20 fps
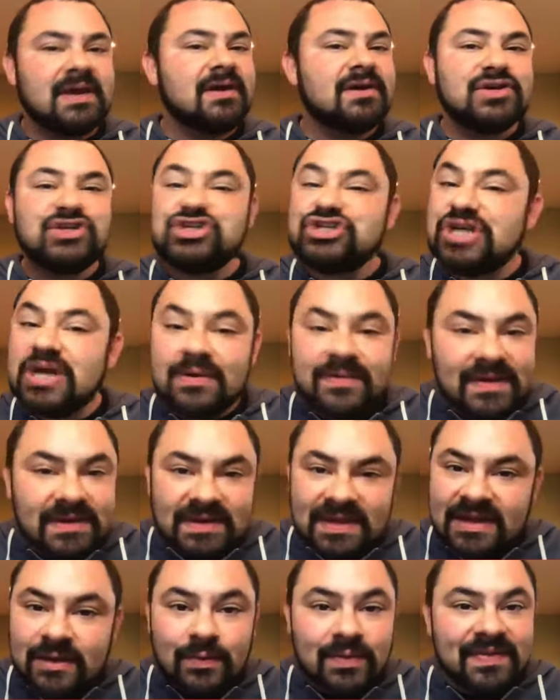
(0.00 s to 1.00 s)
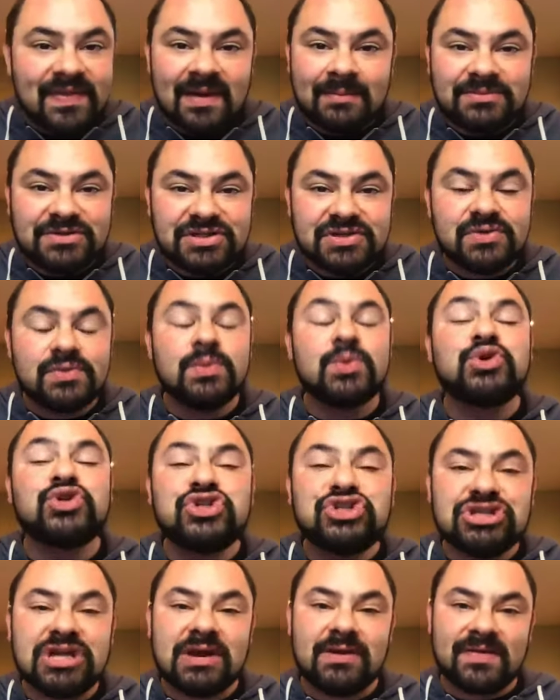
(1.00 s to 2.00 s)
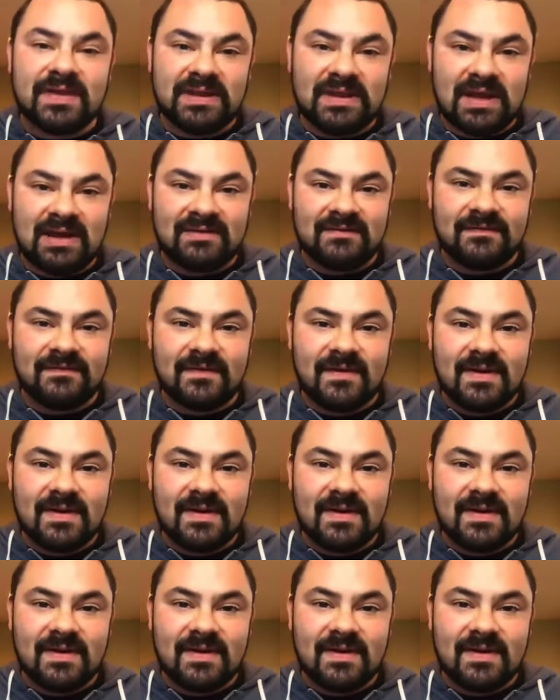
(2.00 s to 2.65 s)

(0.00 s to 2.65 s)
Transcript: share the link with them too. Share the love.